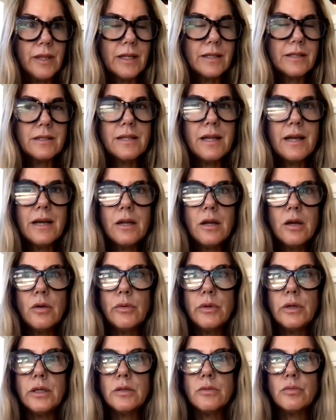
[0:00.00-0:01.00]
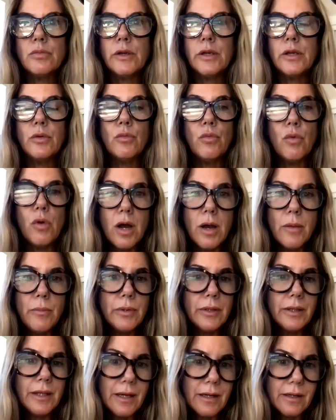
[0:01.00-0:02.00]
That's not always what you want,
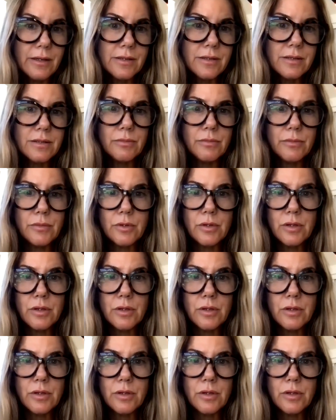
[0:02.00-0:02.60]
but that is,